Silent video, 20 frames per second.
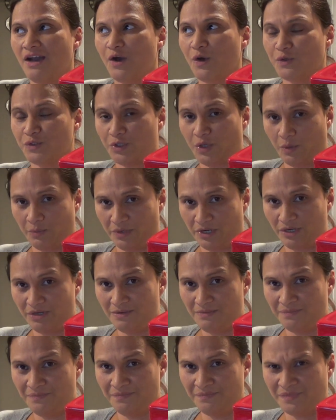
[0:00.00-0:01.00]

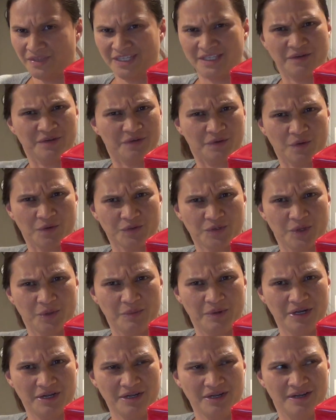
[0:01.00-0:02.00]
October. Is it
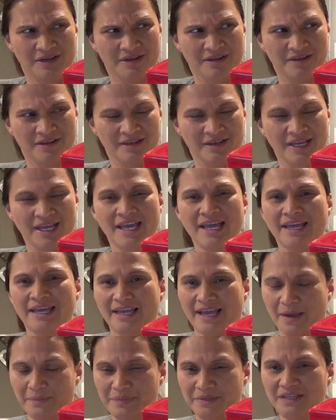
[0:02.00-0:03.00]
October?
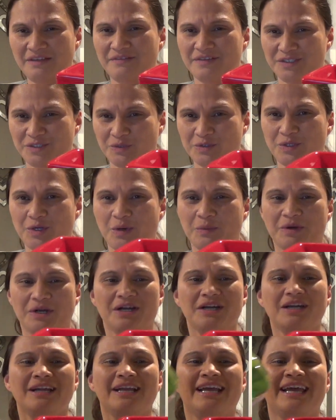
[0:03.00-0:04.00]
I believe it's
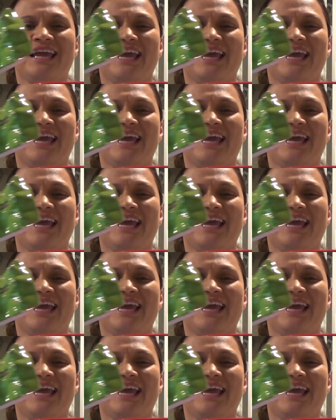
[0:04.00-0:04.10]
October,